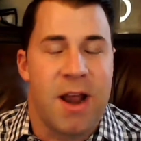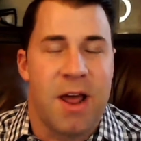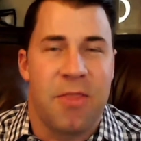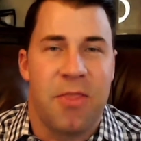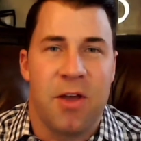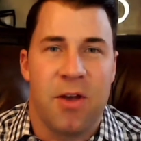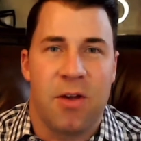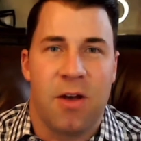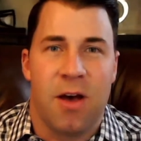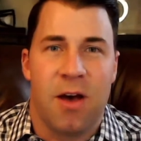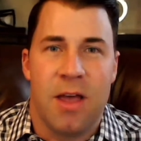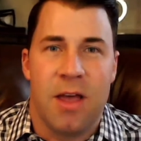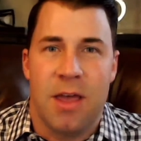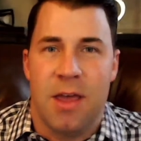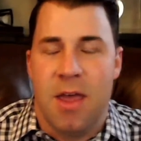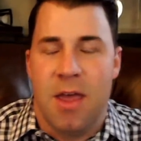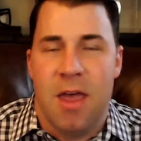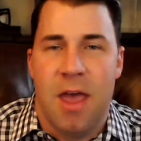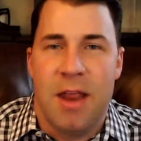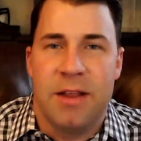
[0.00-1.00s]
I think
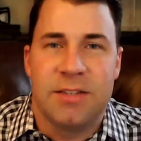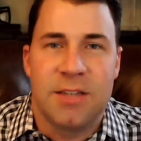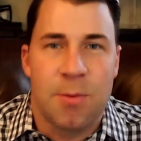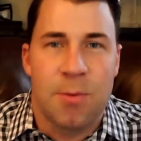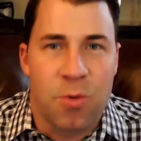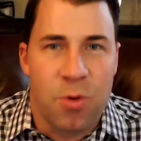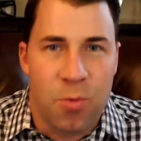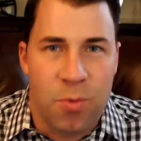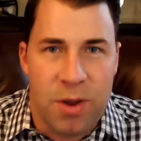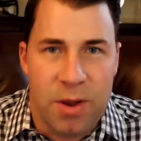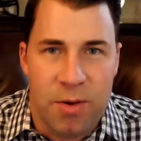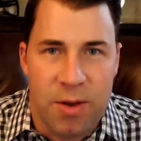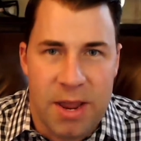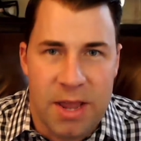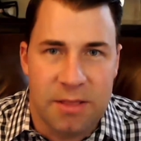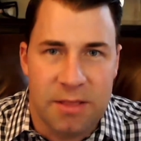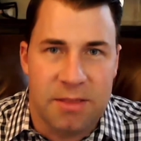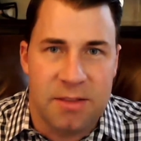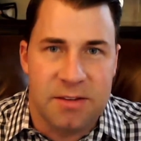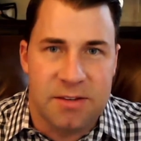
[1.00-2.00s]
anytime that we
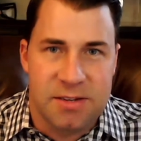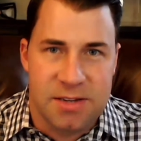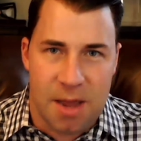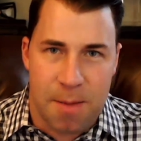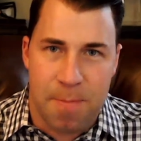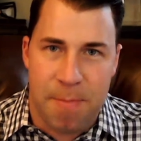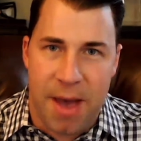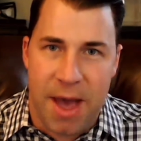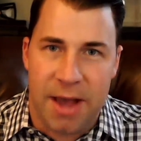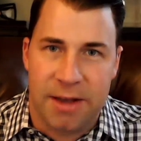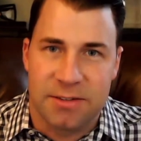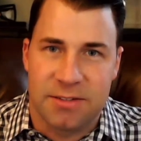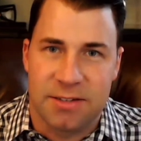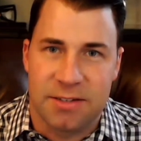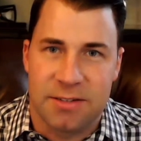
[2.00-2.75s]
hit these setbacks,